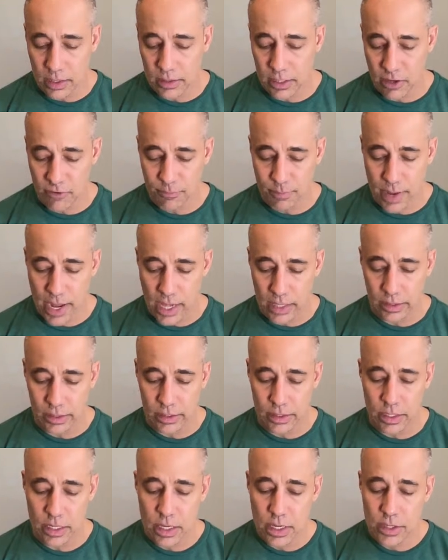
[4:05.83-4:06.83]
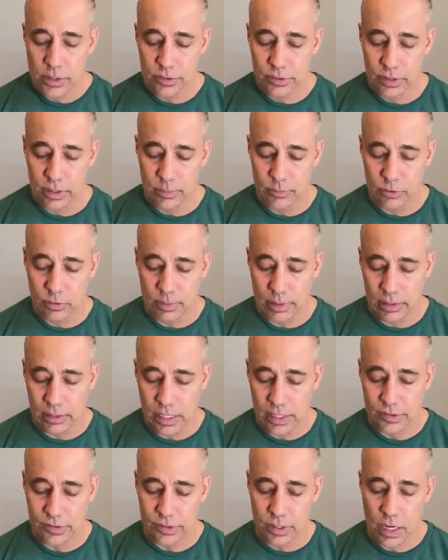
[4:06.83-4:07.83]
cleft palate seems to be
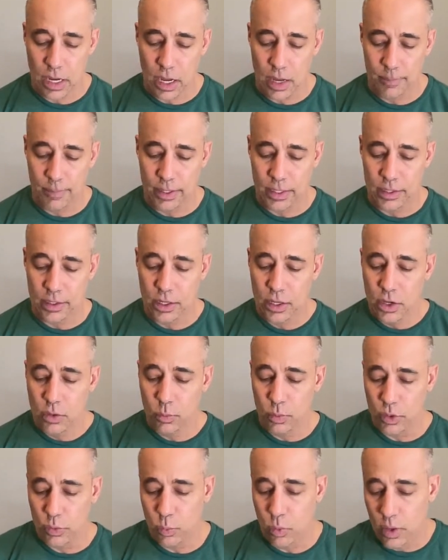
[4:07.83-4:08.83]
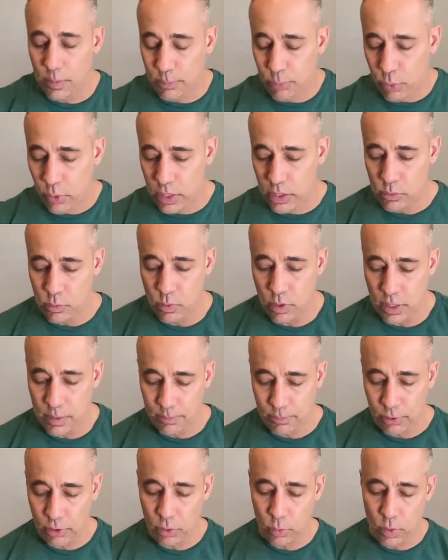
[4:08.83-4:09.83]
less common, with
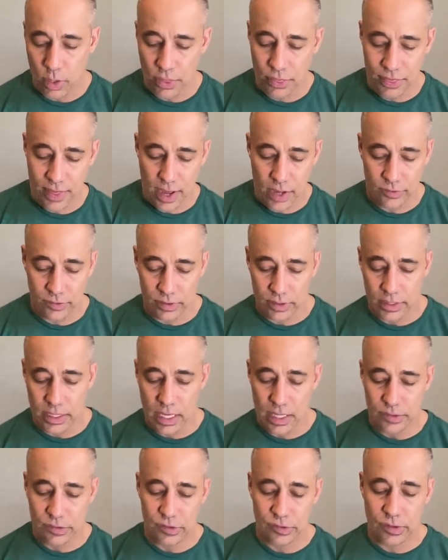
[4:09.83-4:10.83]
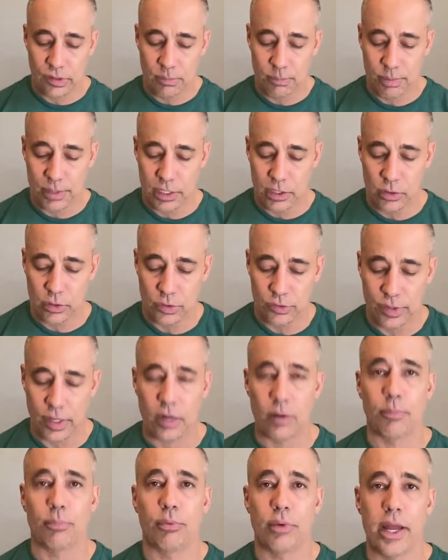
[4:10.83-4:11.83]
1.1 per 1,000 cases in beagles that
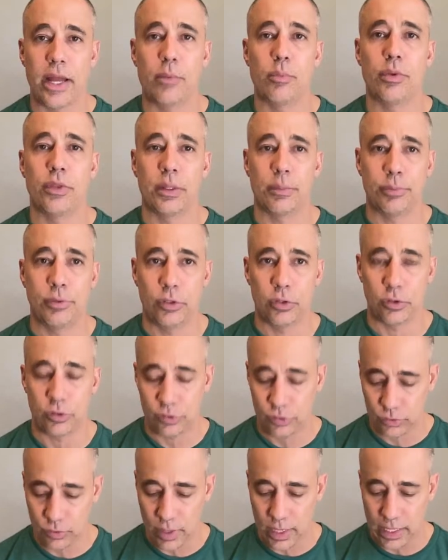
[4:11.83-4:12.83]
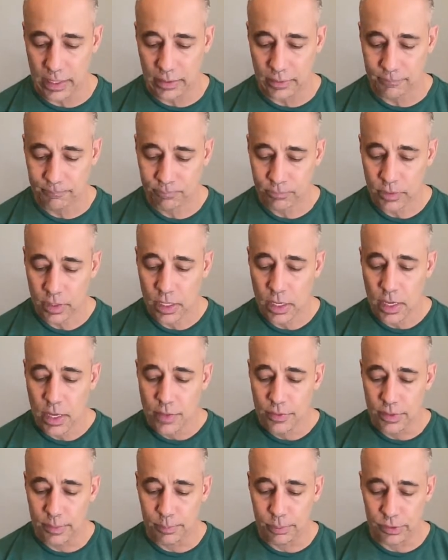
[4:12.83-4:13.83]
are bred with a pure strain.
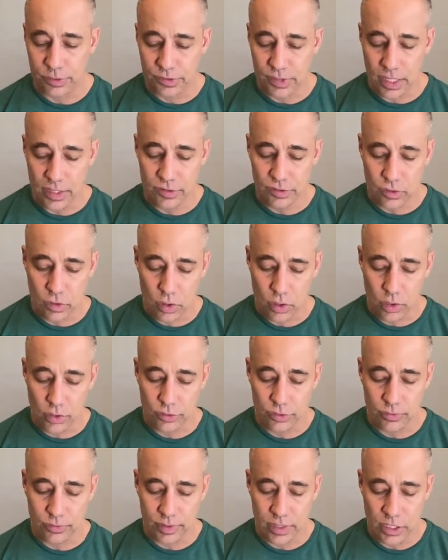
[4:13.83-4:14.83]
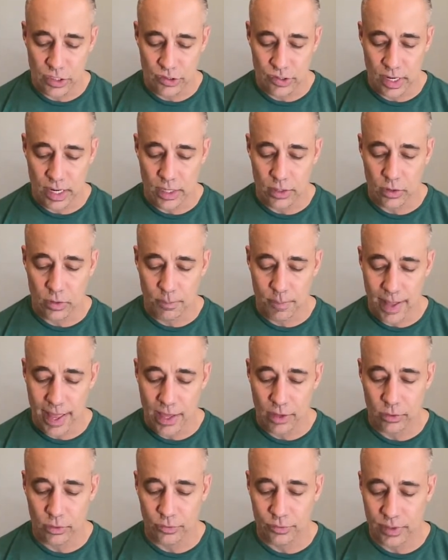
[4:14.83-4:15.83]
The precise cause of congenital
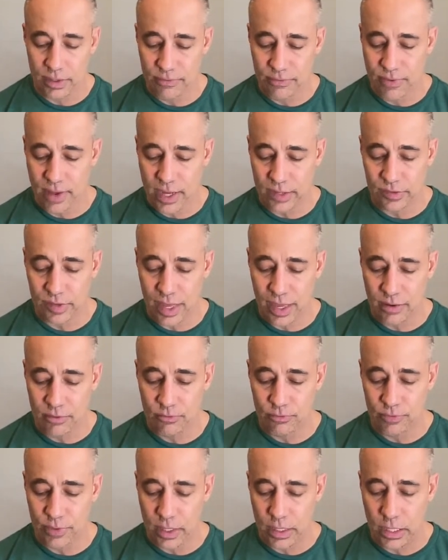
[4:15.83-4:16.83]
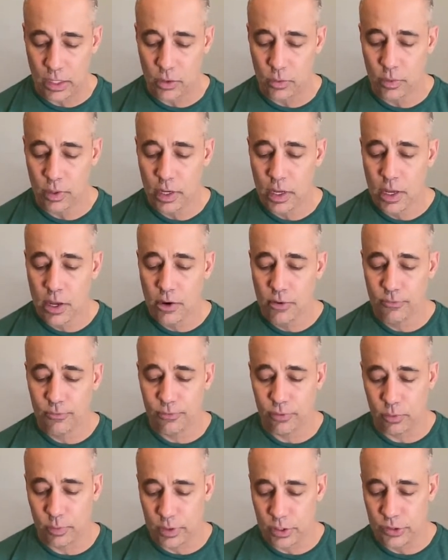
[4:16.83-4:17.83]
palatal defects and
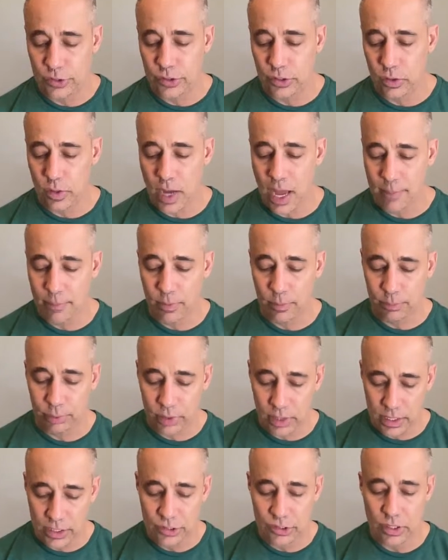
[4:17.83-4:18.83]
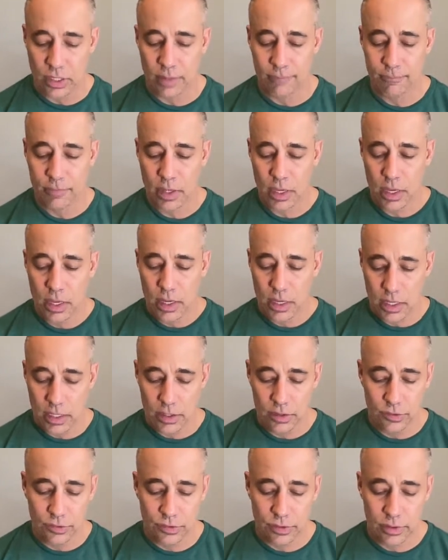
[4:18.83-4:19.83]
velopharyngeal hypoplasia
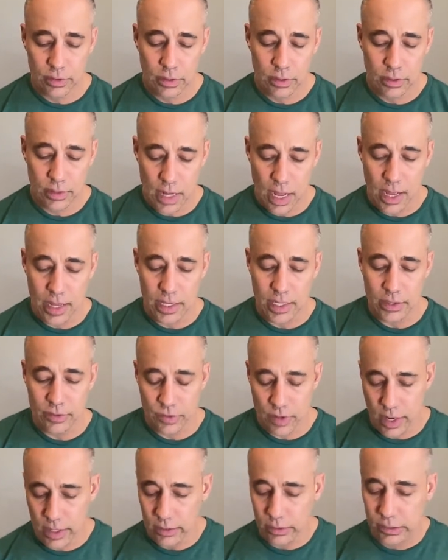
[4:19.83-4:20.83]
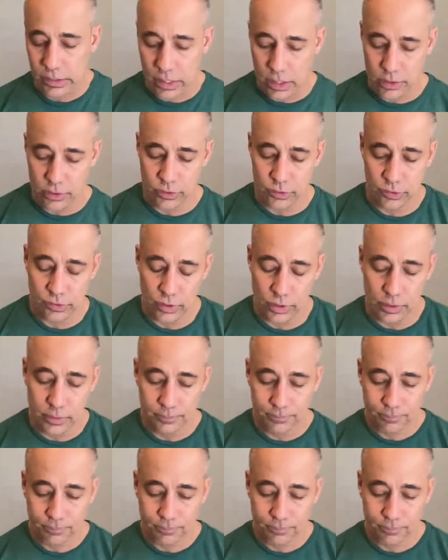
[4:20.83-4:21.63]
is not entirely understood,